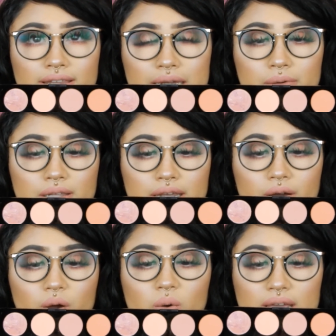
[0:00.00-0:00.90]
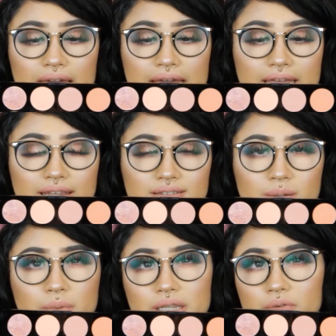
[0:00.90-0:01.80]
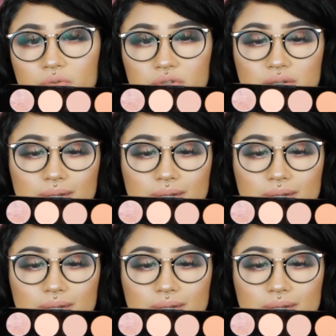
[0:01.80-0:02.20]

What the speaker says: They were like okay. They seemed like they were supposed to